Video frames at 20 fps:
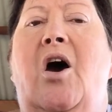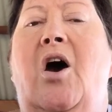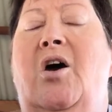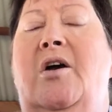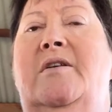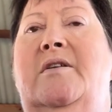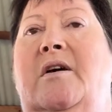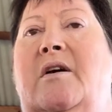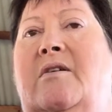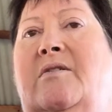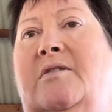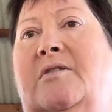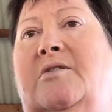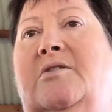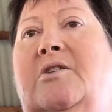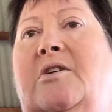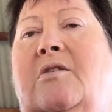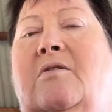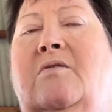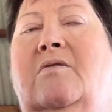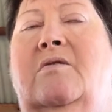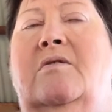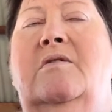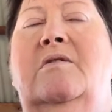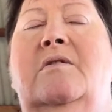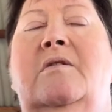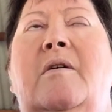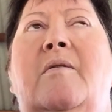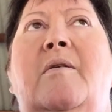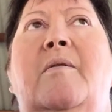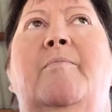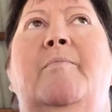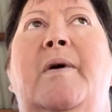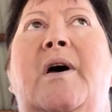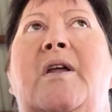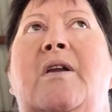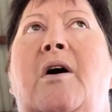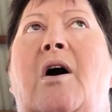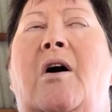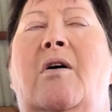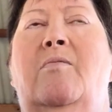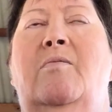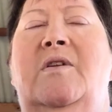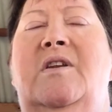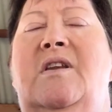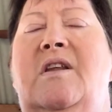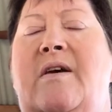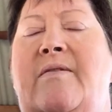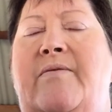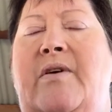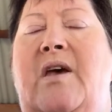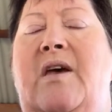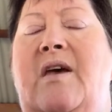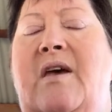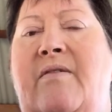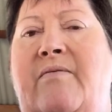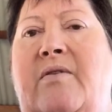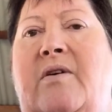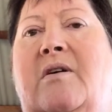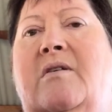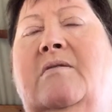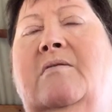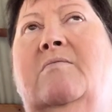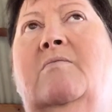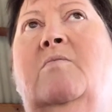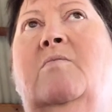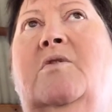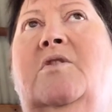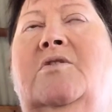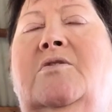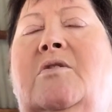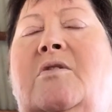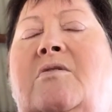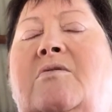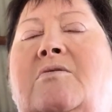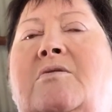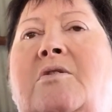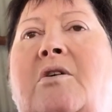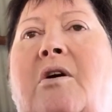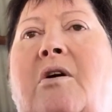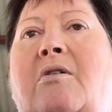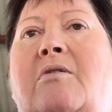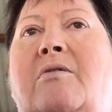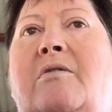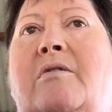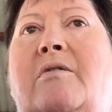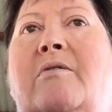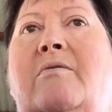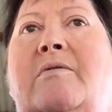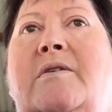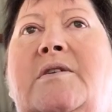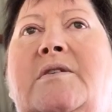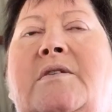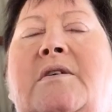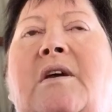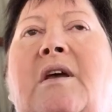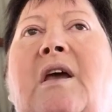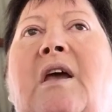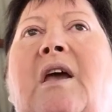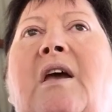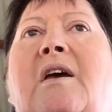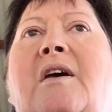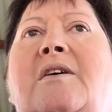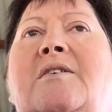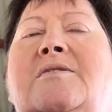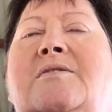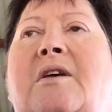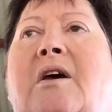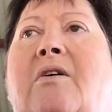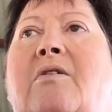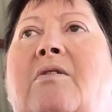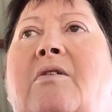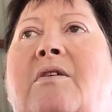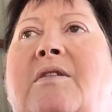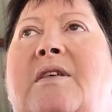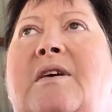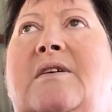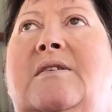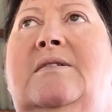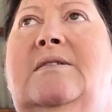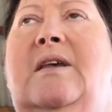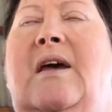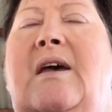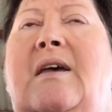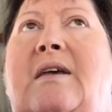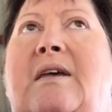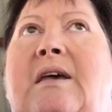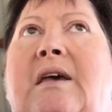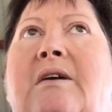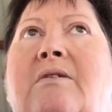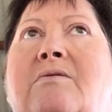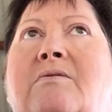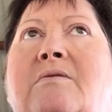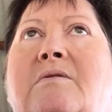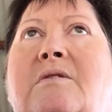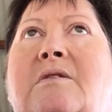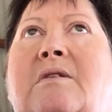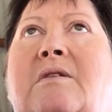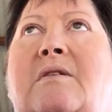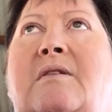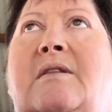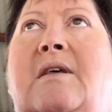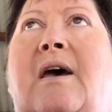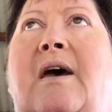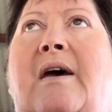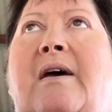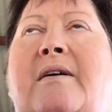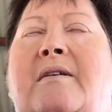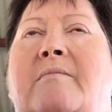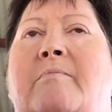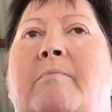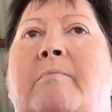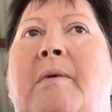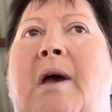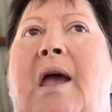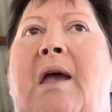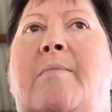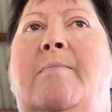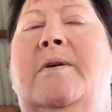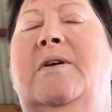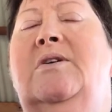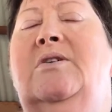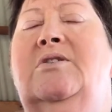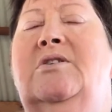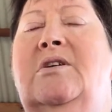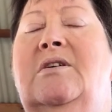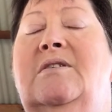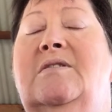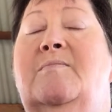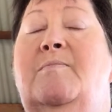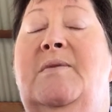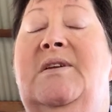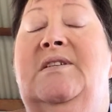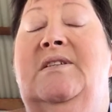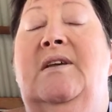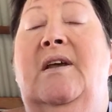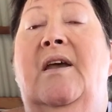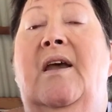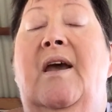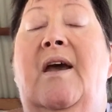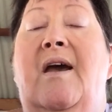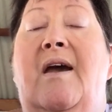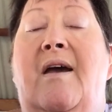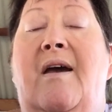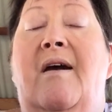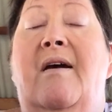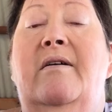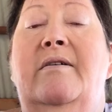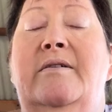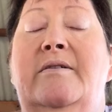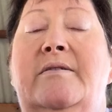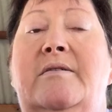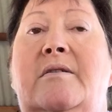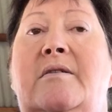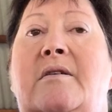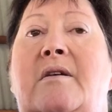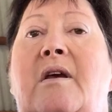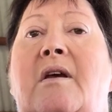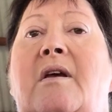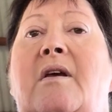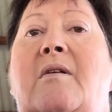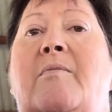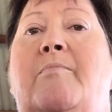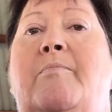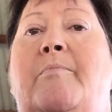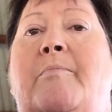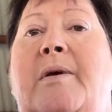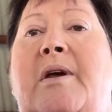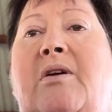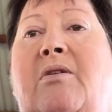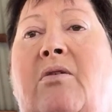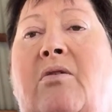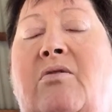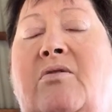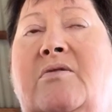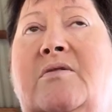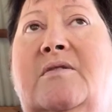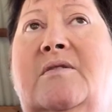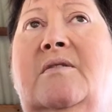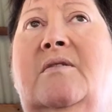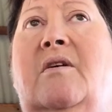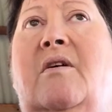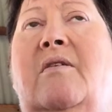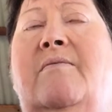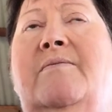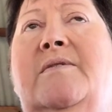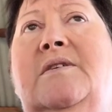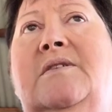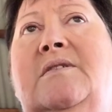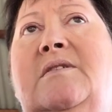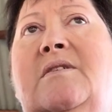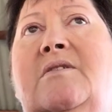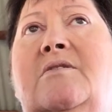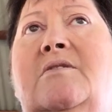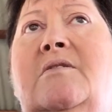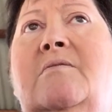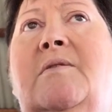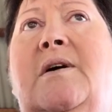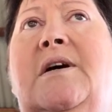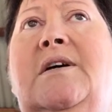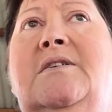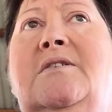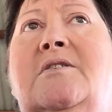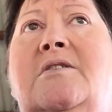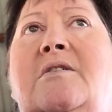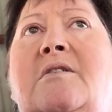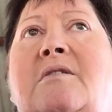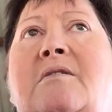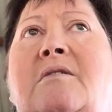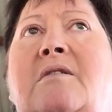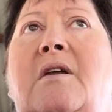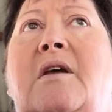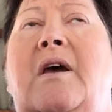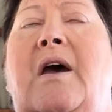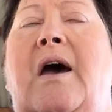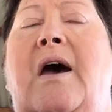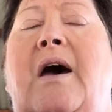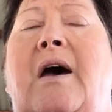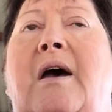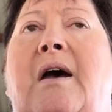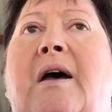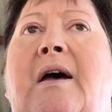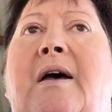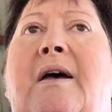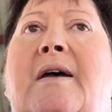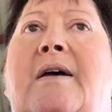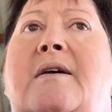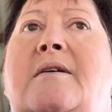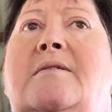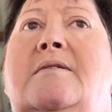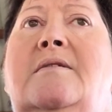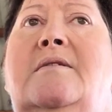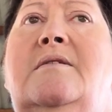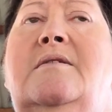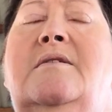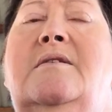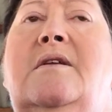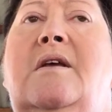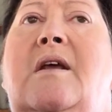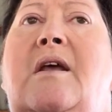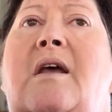I know that she could, but I would never ever want her to go through it. So there's that guilt that maybe she's missing out because of this situation. And,